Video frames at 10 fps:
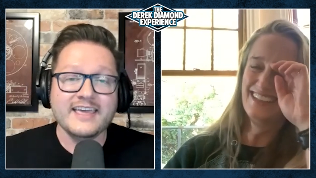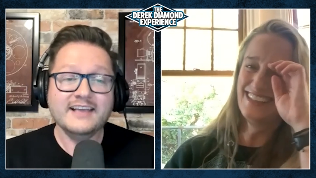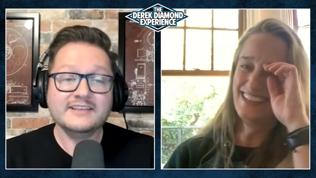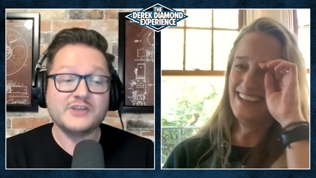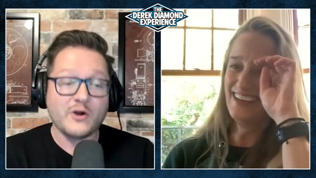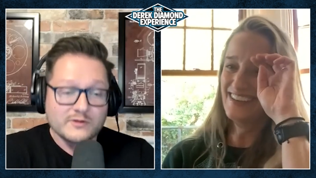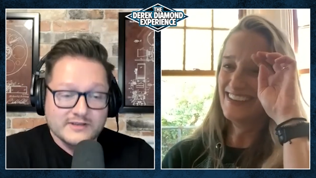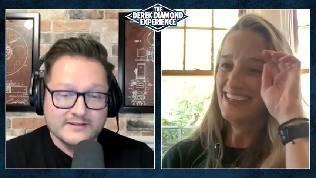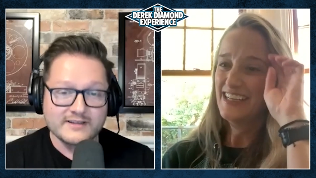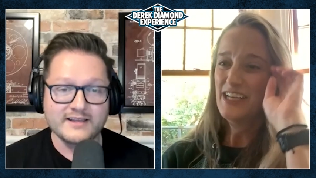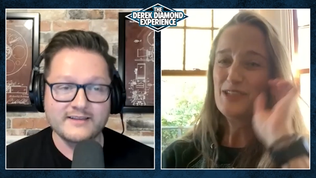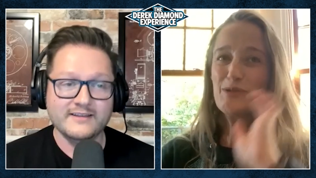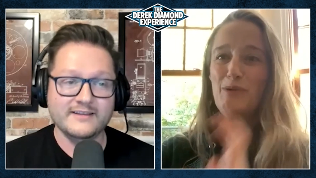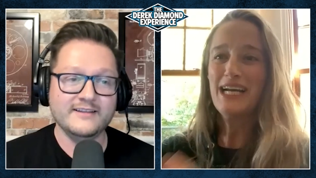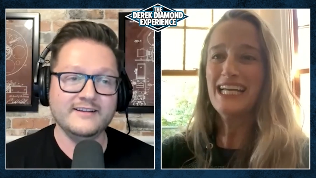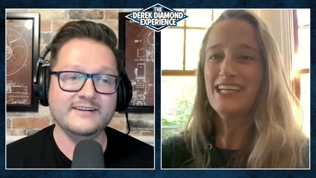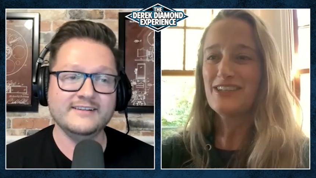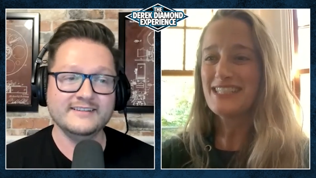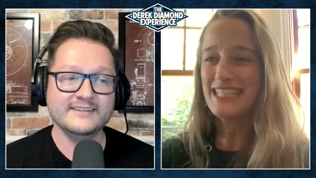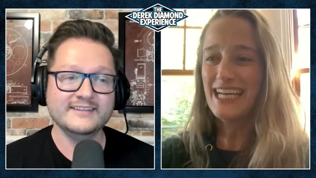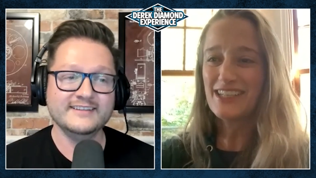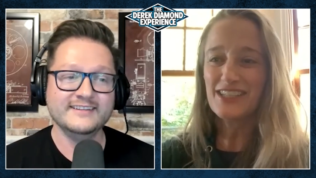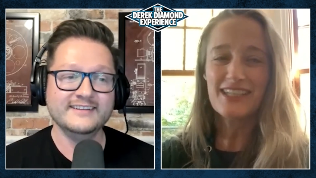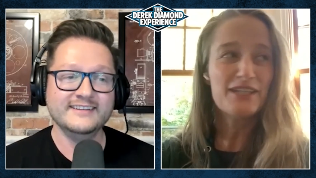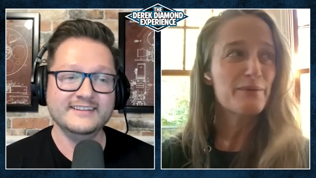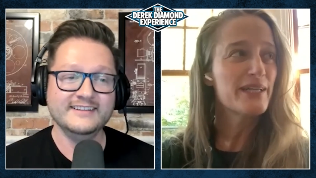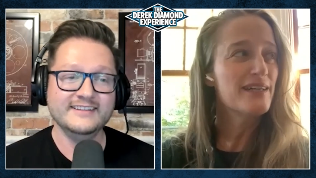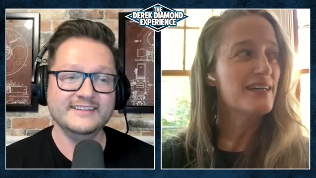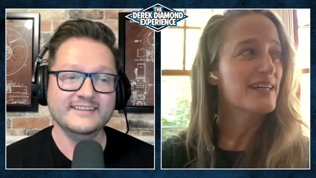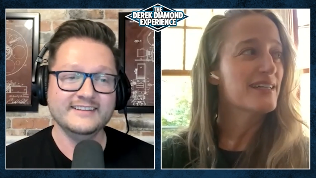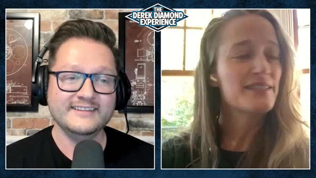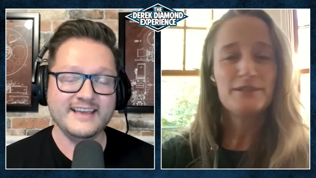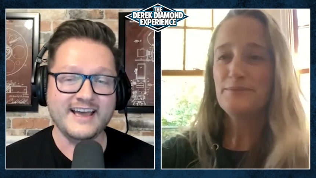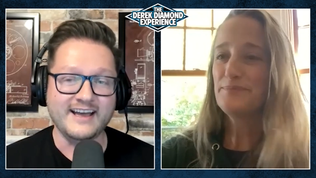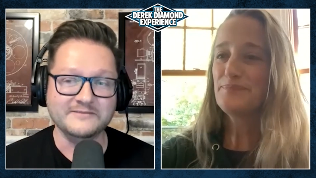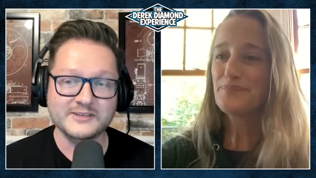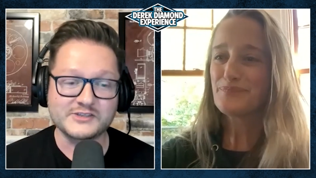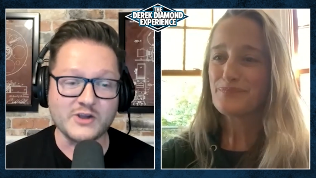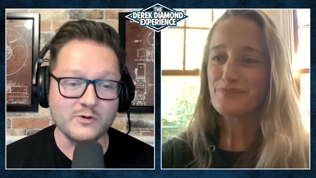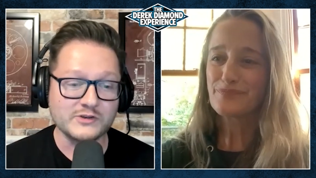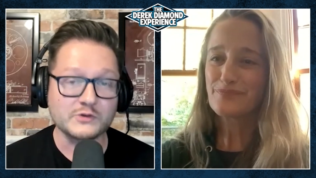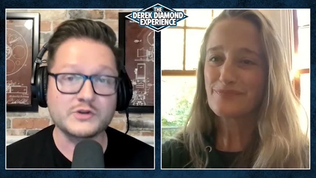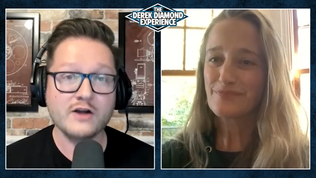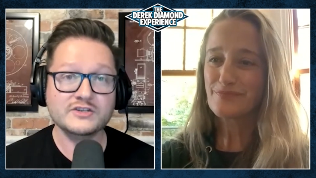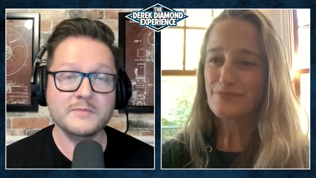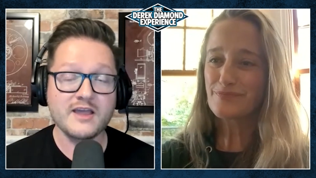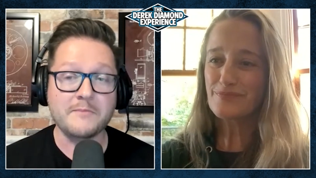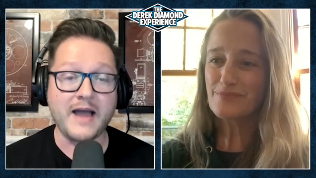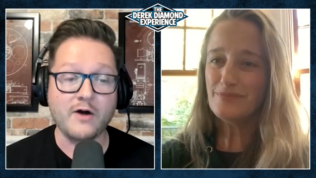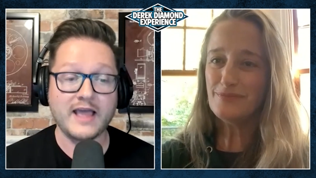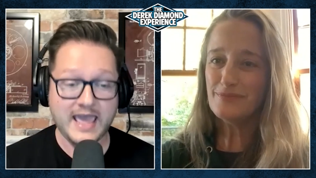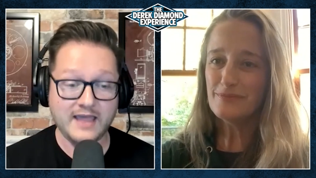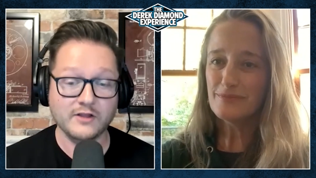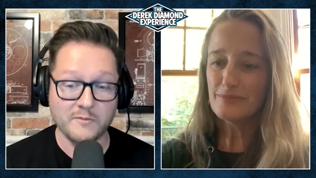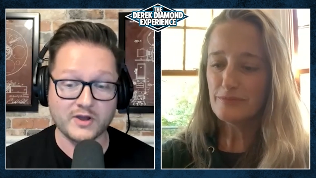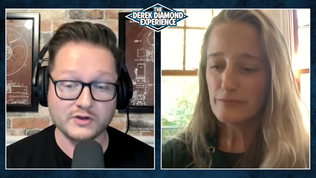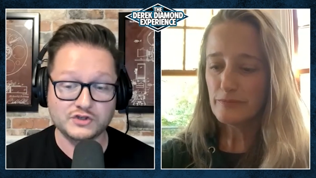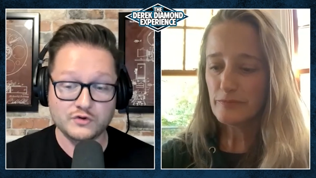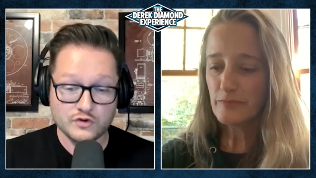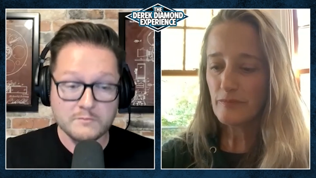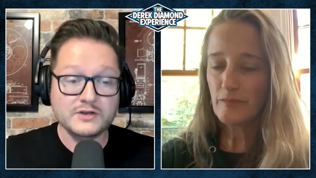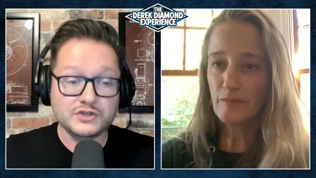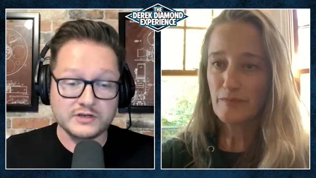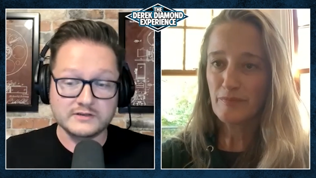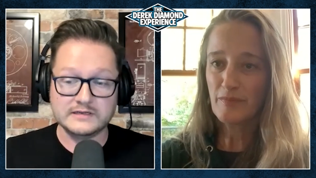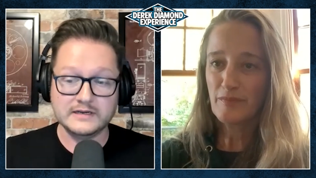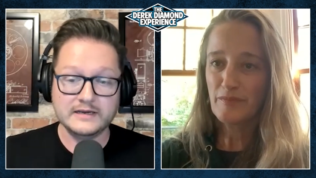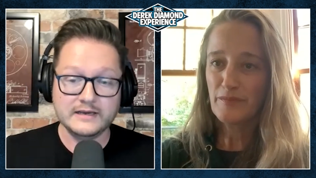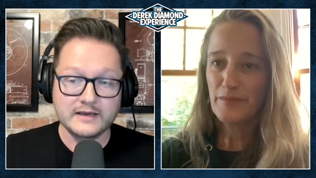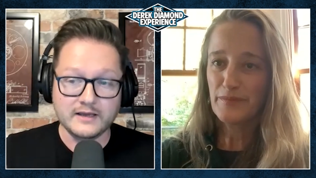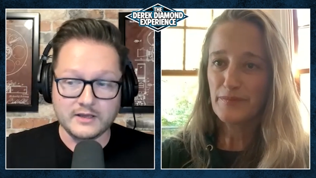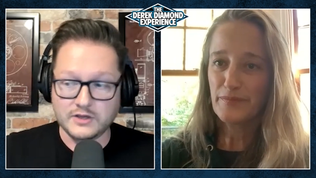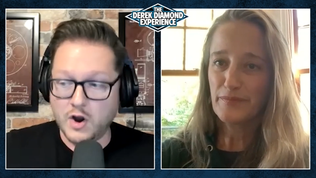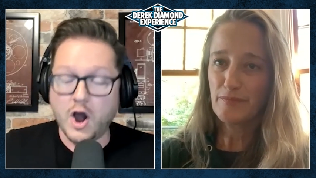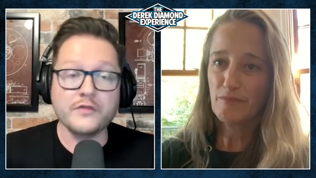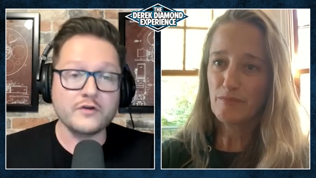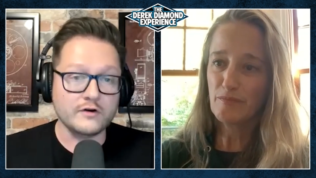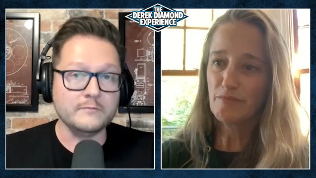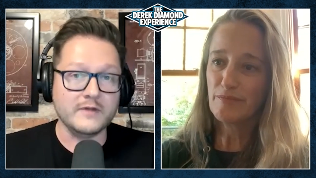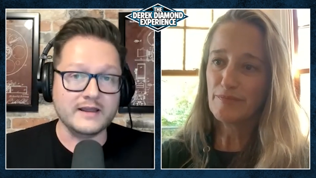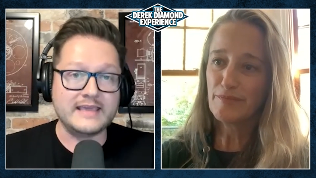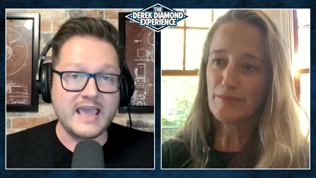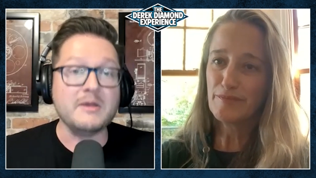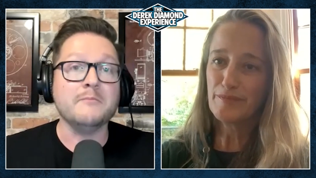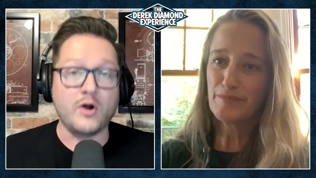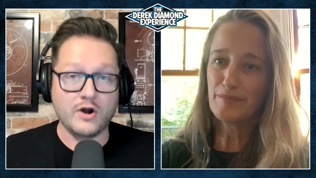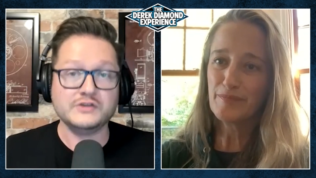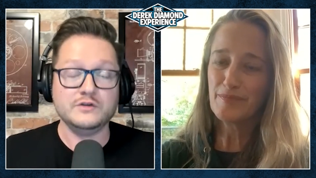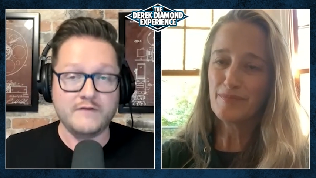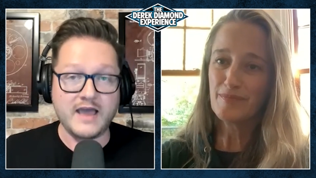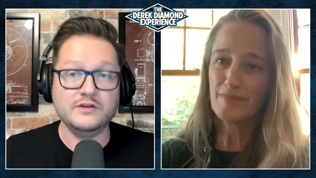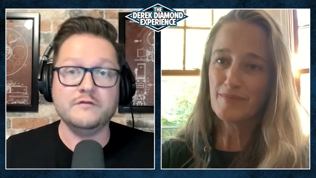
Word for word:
Speaker 1: Yeah, you so know?
Speaker 2: twenty years later, here we are.
Speaker 1: Yeah. So, so talk to me about Halo, because you, you mentioned, you know, other gaming parts that you've had,